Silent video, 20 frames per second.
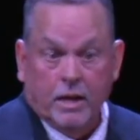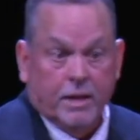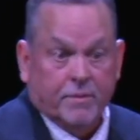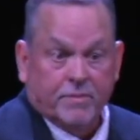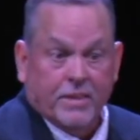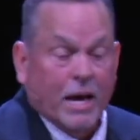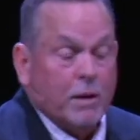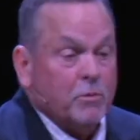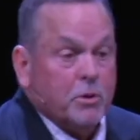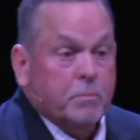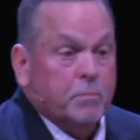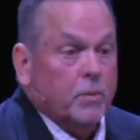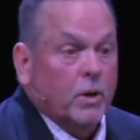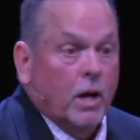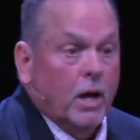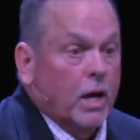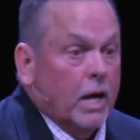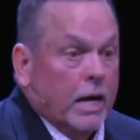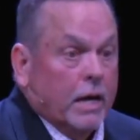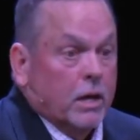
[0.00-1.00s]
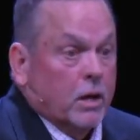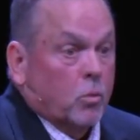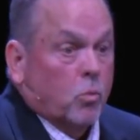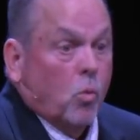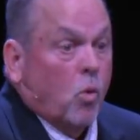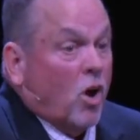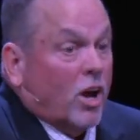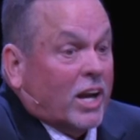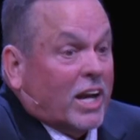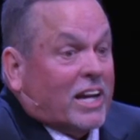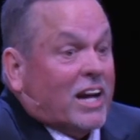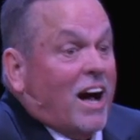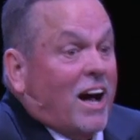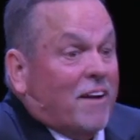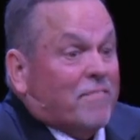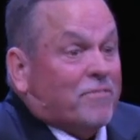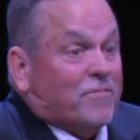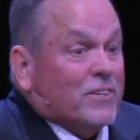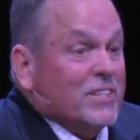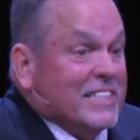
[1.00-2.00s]
That would, what a
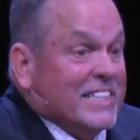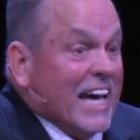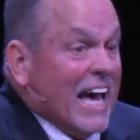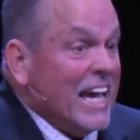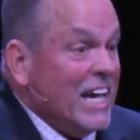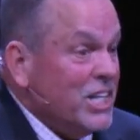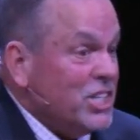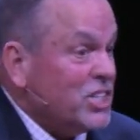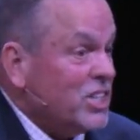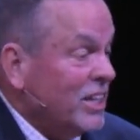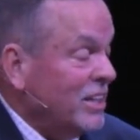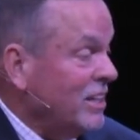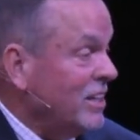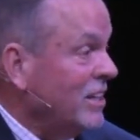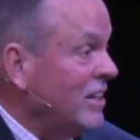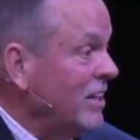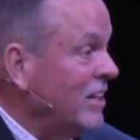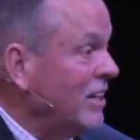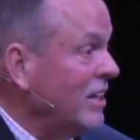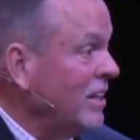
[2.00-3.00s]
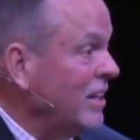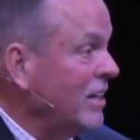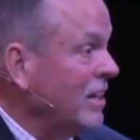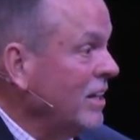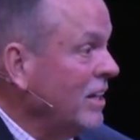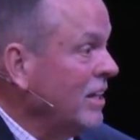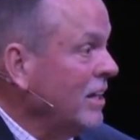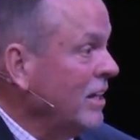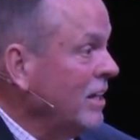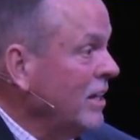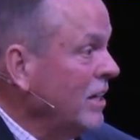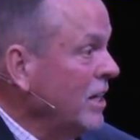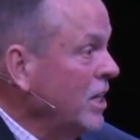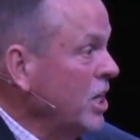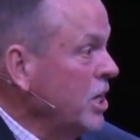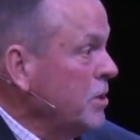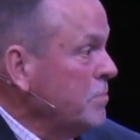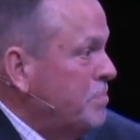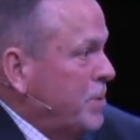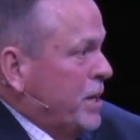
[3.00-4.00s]
confrontation
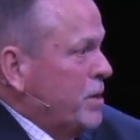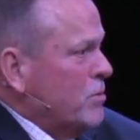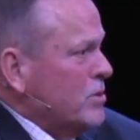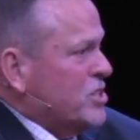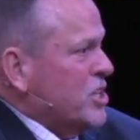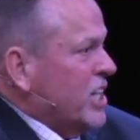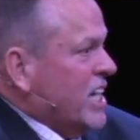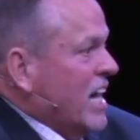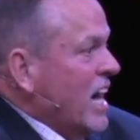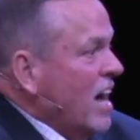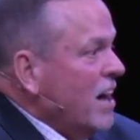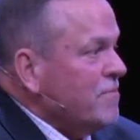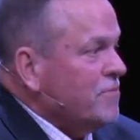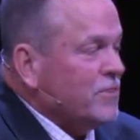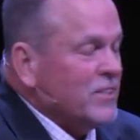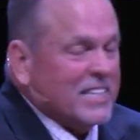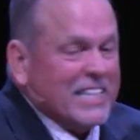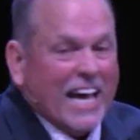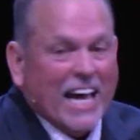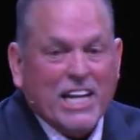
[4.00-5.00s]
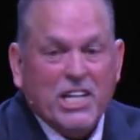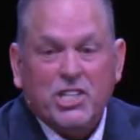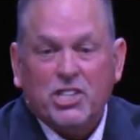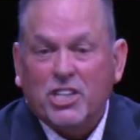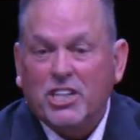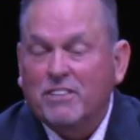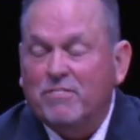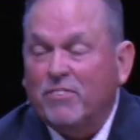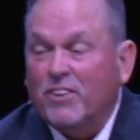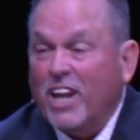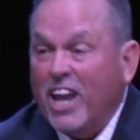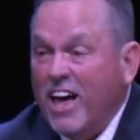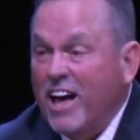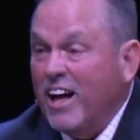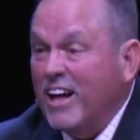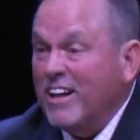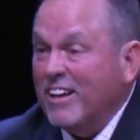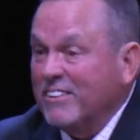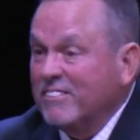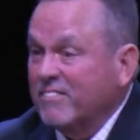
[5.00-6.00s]
but it was a confrontation of
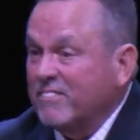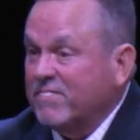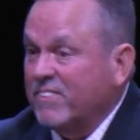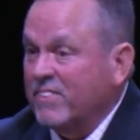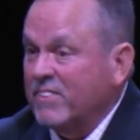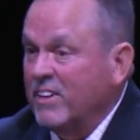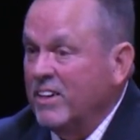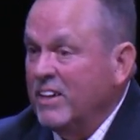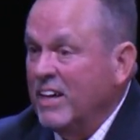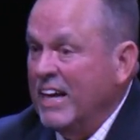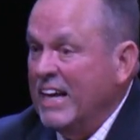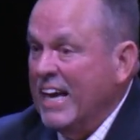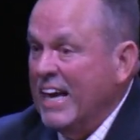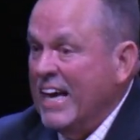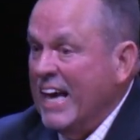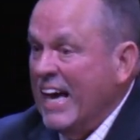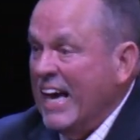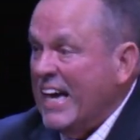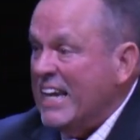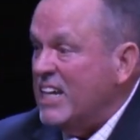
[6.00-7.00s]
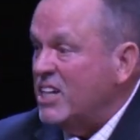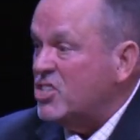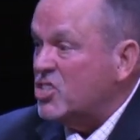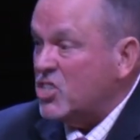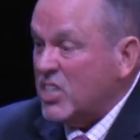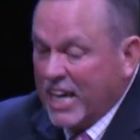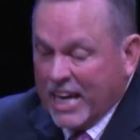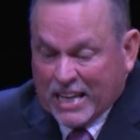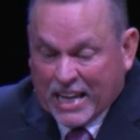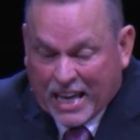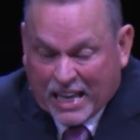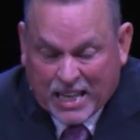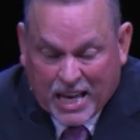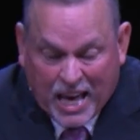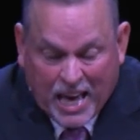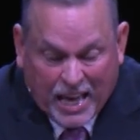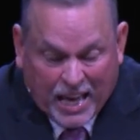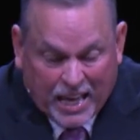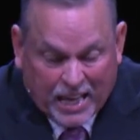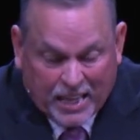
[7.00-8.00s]
love. And he said,
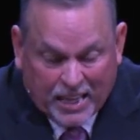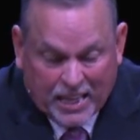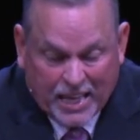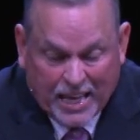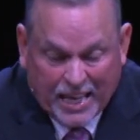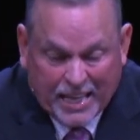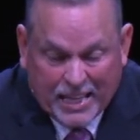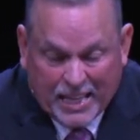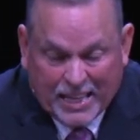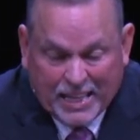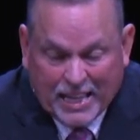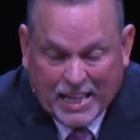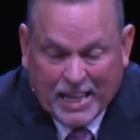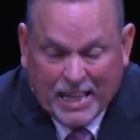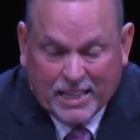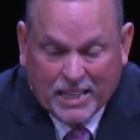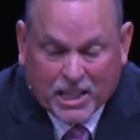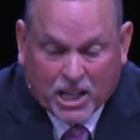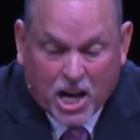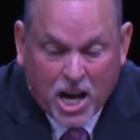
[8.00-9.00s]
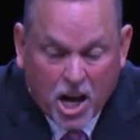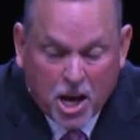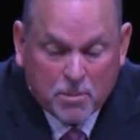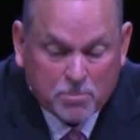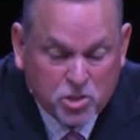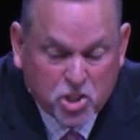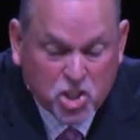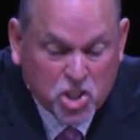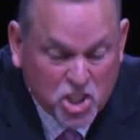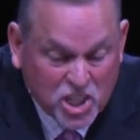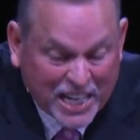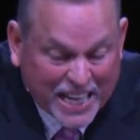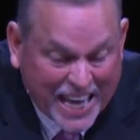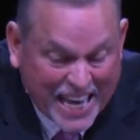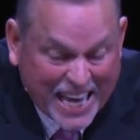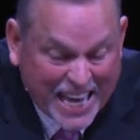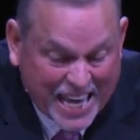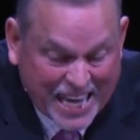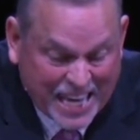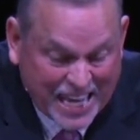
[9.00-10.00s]
Come
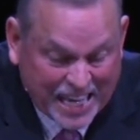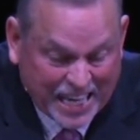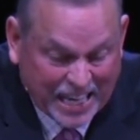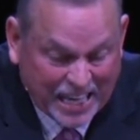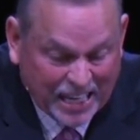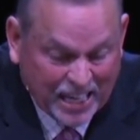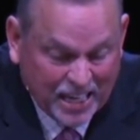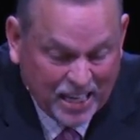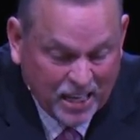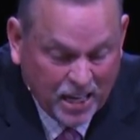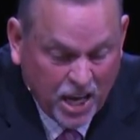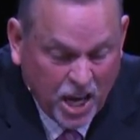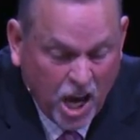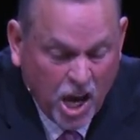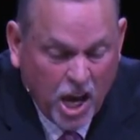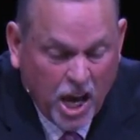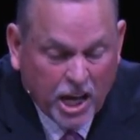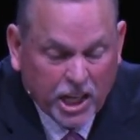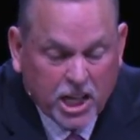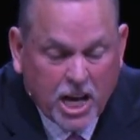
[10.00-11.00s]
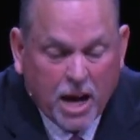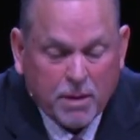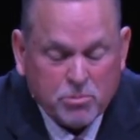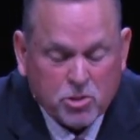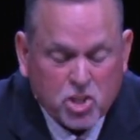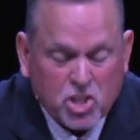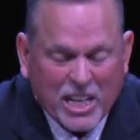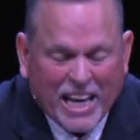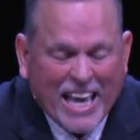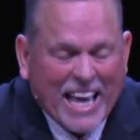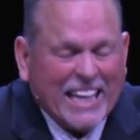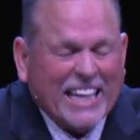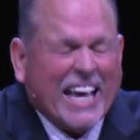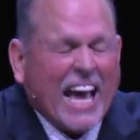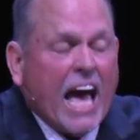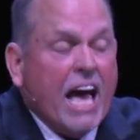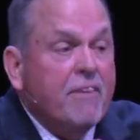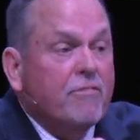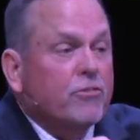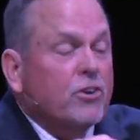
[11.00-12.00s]
see. Come see, and
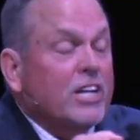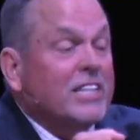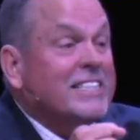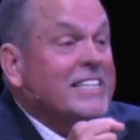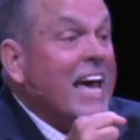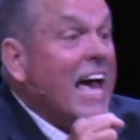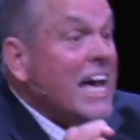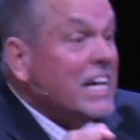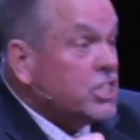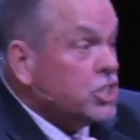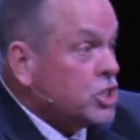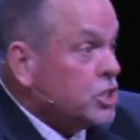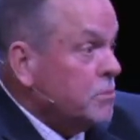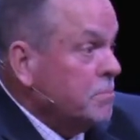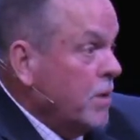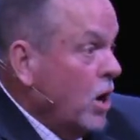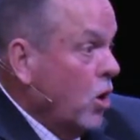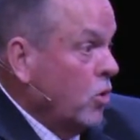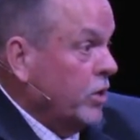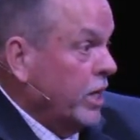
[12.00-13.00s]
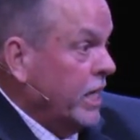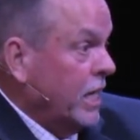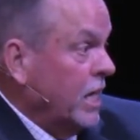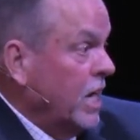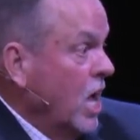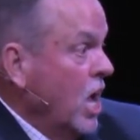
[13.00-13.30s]
gave her a testimony